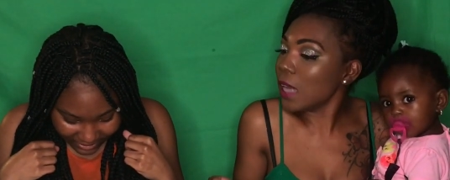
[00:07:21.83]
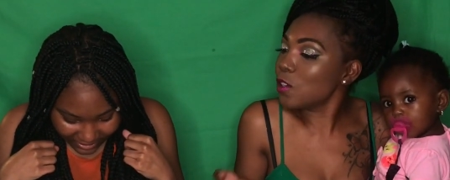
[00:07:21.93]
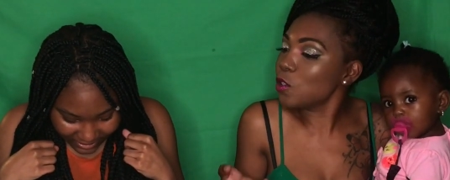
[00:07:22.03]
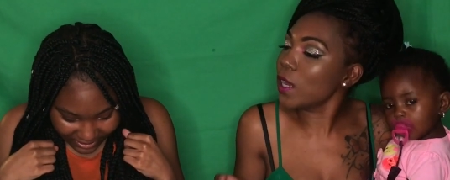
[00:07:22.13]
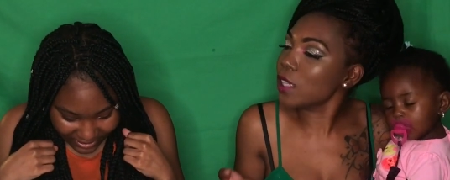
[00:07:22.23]

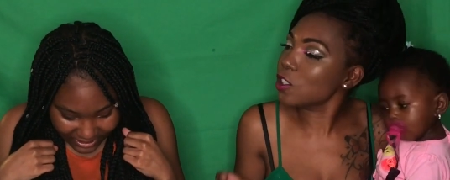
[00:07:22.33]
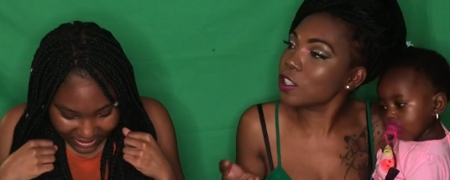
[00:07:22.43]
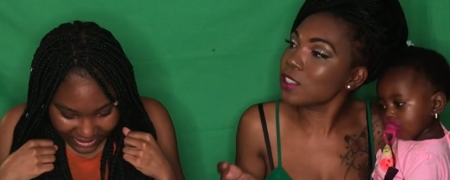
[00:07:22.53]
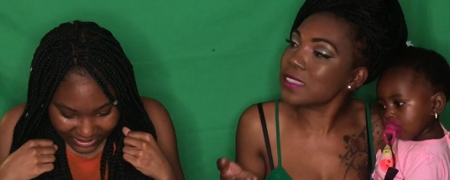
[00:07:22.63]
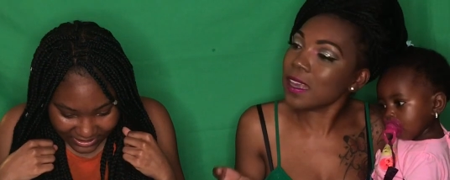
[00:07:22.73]
Speaker 1: do that to
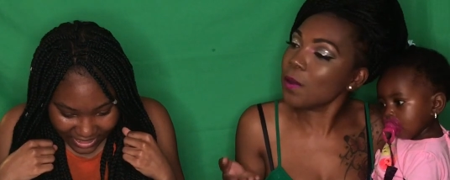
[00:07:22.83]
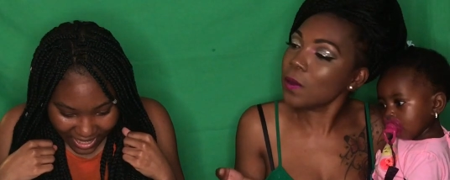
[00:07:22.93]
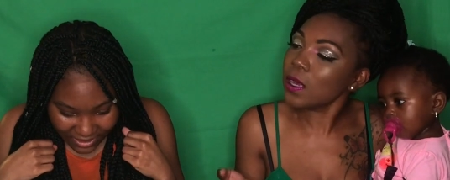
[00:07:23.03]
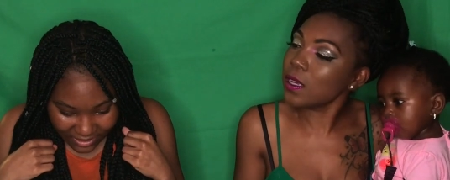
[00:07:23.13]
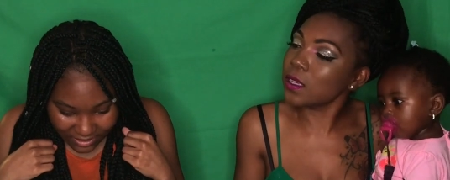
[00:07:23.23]
your
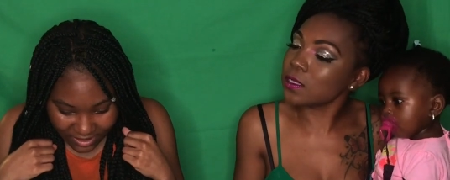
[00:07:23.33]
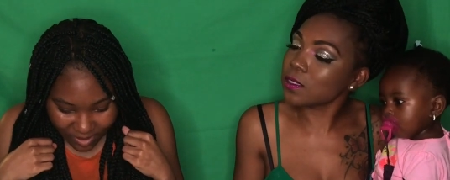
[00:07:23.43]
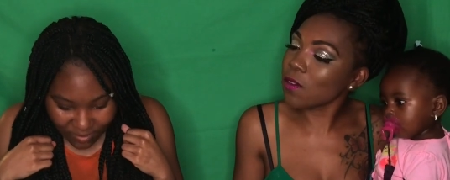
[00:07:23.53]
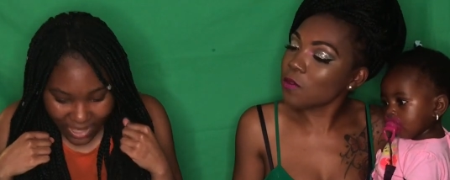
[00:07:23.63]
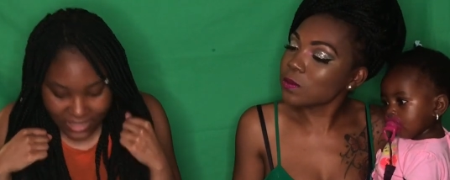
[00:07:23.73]
sandwich.
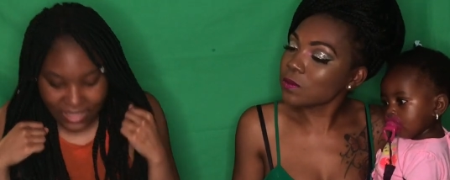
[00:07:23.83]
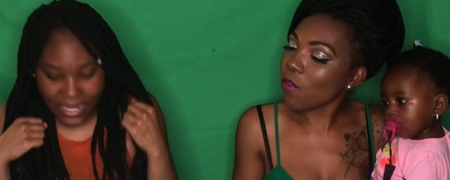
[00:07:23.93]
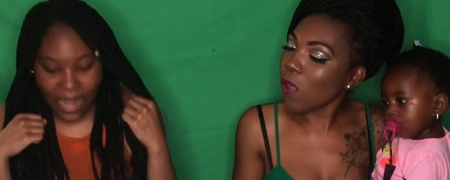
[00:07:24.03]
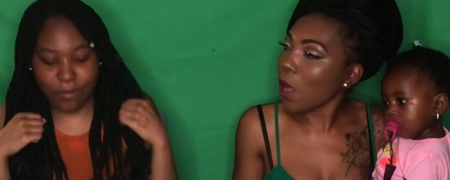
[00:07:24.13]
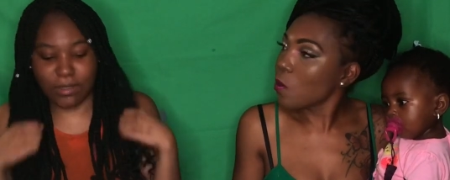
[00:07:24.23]
That so nasty.
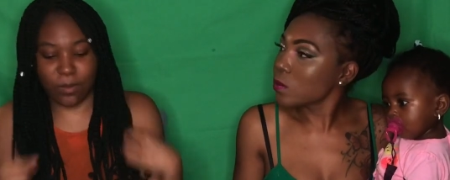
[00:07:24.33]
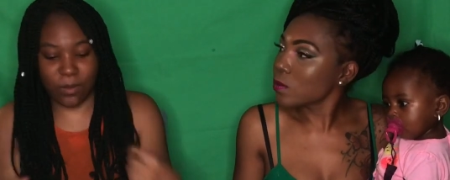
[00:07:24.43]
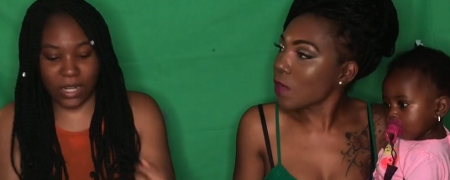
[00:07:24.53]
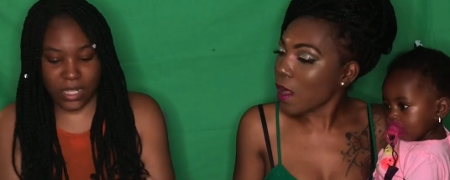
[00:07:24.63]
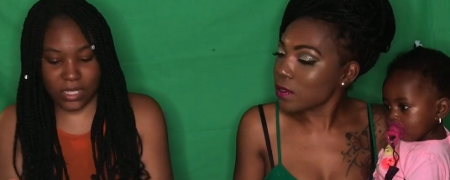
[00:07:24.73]
Like I really
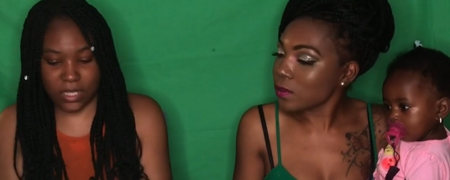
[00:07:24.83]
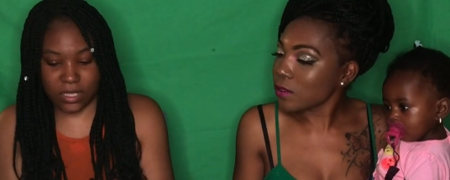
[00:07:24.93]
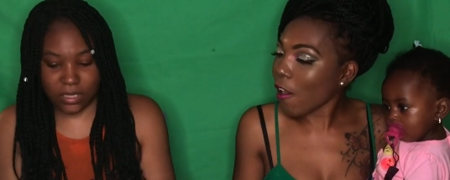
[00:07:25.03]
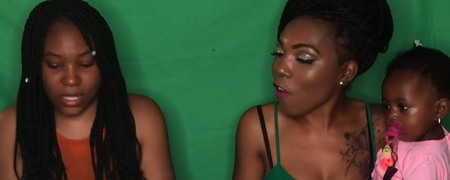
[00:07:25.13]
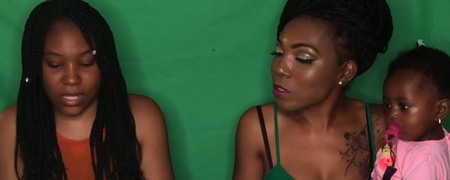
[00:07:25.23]
wanted to
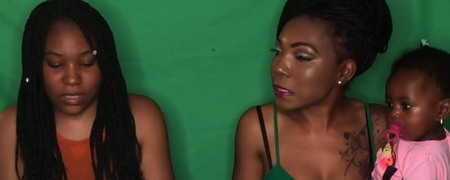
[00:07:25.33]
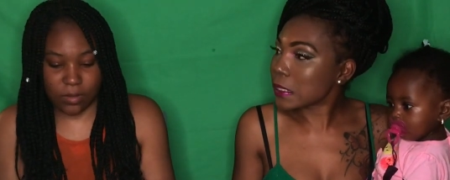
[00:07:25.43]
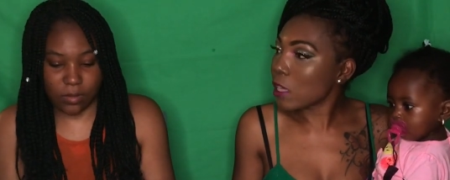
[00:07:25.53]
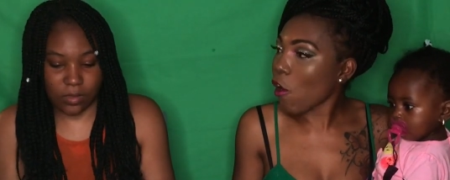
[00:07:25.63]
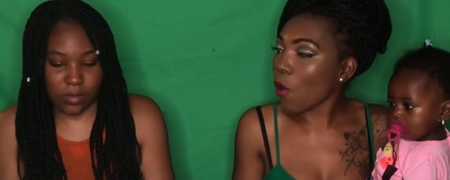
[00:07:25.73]
like
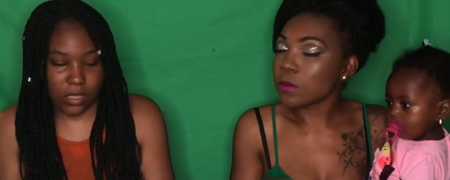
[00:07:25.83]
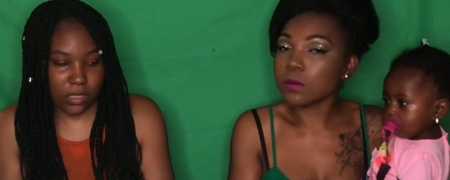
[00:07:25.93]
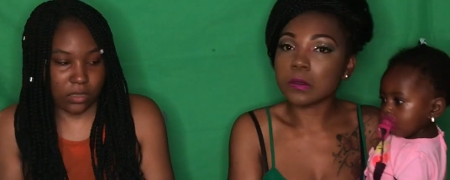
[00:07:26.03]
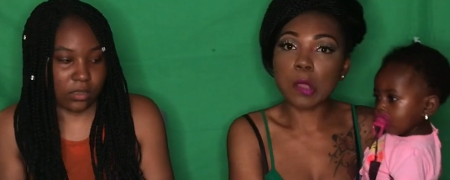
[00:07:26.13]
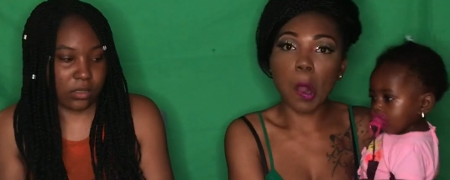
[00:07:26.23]
to enjoy
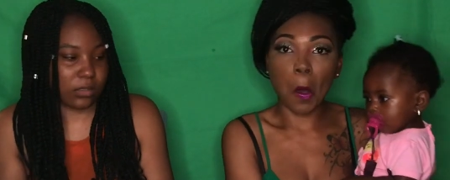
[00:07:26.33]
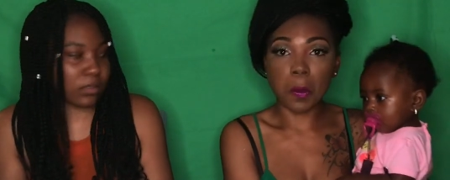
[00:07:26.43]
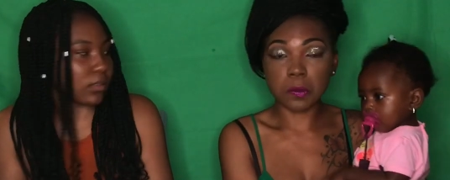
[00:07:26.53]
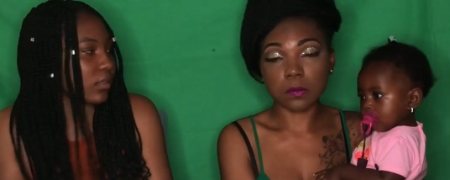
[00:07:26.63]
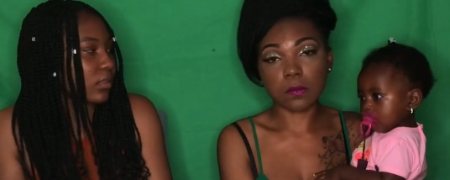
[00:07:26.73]

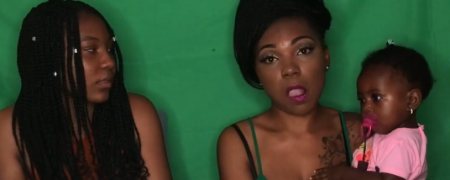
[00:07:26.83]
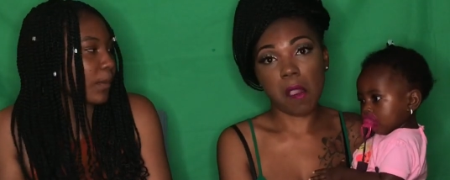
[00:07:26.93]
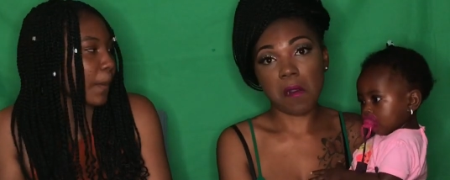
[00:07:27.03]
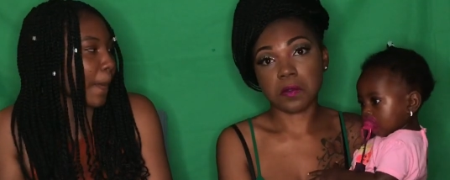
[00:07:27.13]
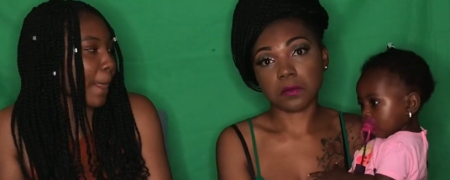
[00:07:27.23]

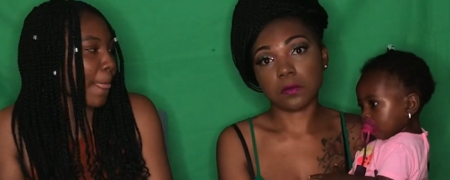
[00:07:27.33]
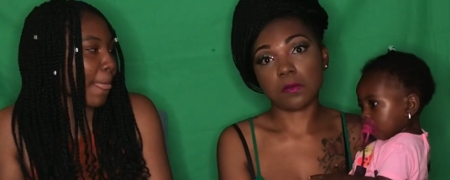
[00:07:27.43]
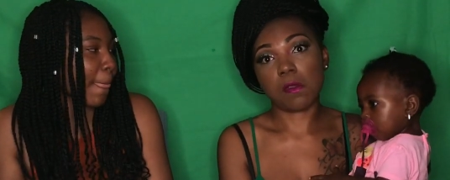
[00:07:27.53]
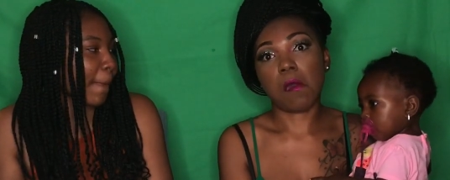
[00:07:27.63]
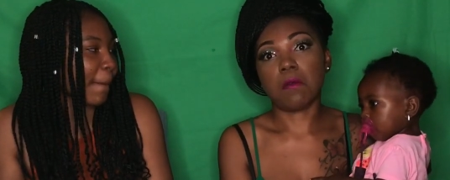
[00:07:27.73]

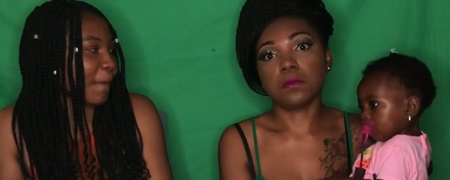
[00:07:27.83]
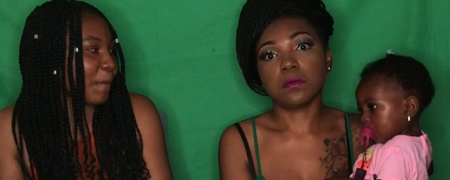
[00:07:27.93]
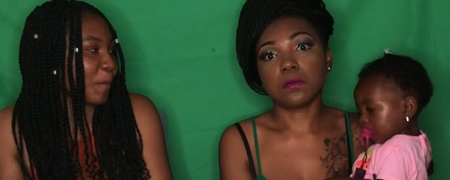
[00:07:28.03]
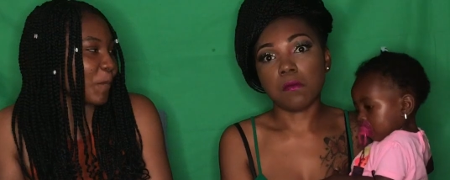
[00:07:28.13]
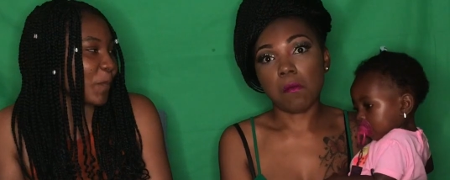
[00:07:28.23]
this.
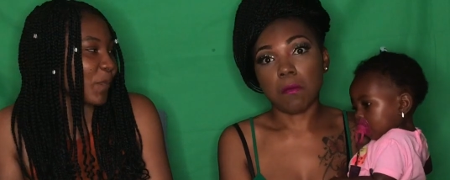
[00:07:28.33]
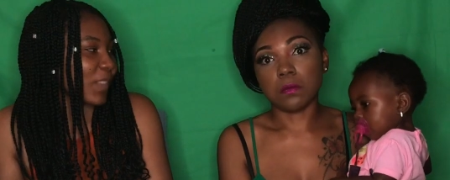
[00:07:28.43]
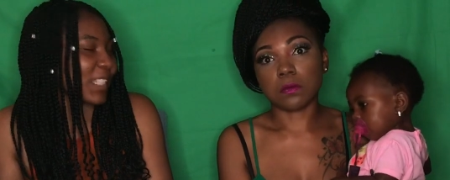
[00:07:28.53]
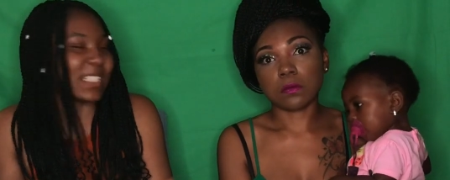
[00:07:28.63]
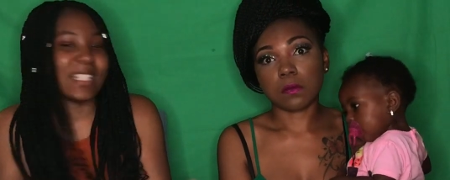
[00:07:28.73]

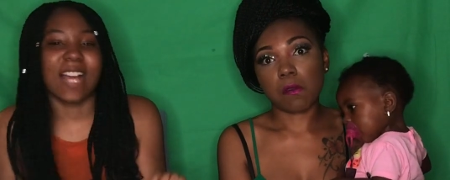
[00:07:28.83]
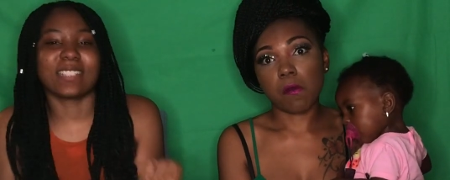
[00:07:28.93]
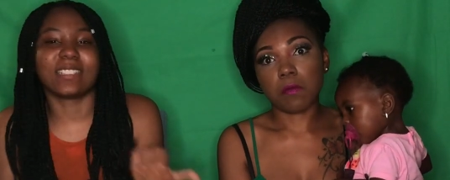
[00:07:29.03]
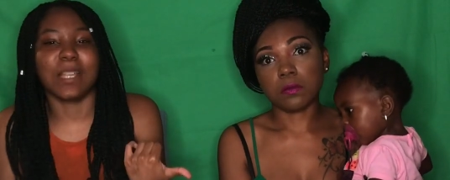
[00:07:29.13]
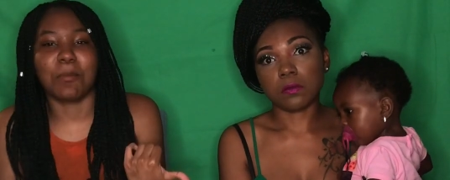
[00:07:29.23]
She
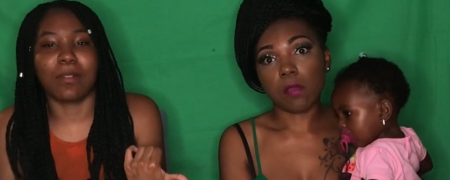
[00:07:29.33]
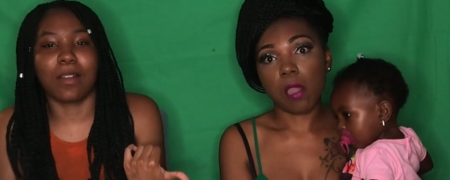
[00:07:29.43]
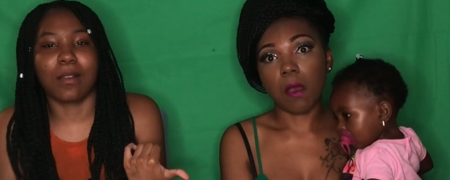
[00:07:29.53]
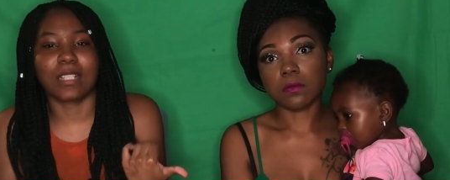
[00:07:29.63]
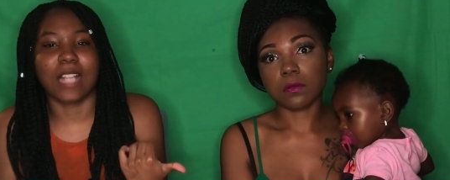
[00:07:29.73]
not slick,
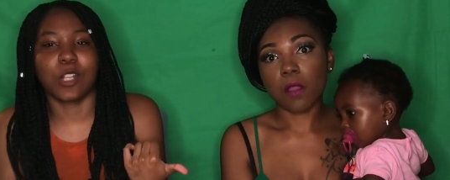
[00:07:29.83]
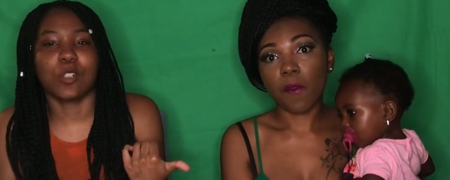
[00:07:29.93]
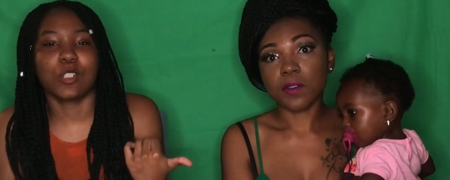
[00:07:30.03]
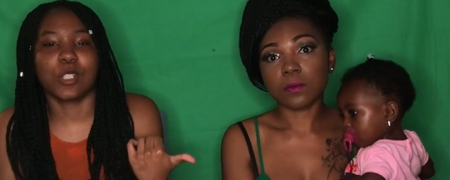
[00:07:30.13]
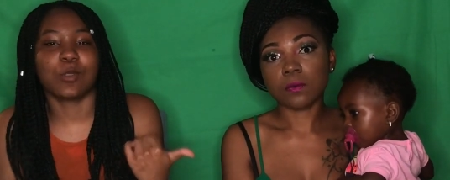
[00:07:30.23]
bro, because
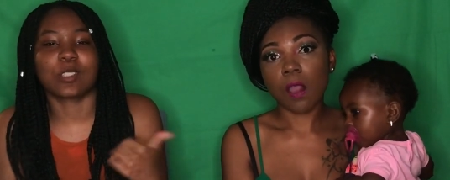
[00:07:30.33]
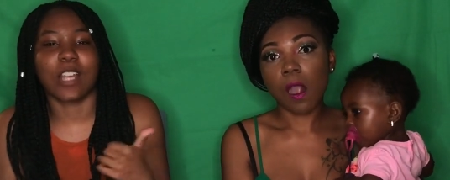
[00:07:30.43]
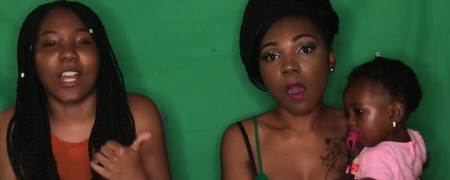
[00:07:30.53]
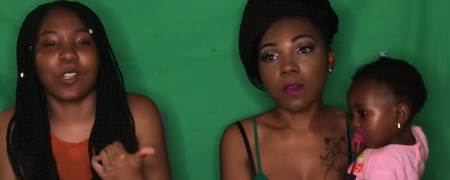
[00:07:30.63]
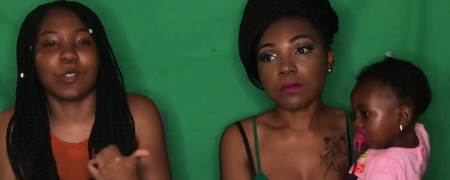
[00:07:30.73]
I knew she was
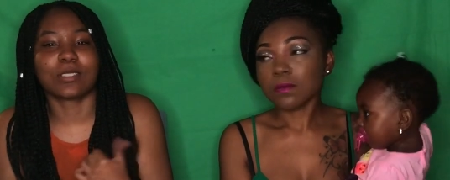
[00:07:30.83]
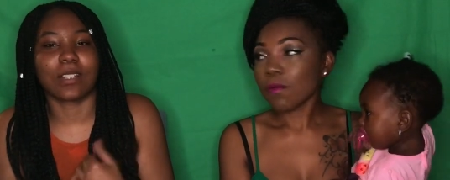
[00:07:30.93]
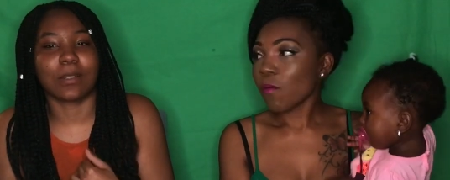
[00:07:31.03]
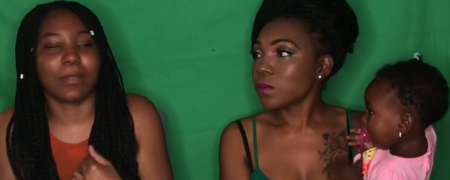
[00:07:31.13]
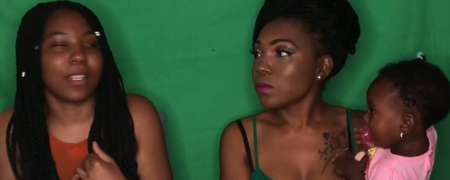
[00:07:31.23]
trying to do
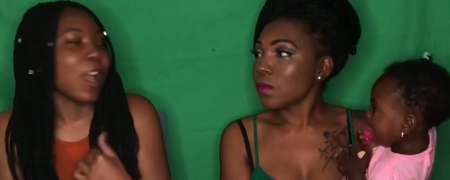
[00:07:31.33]
something to me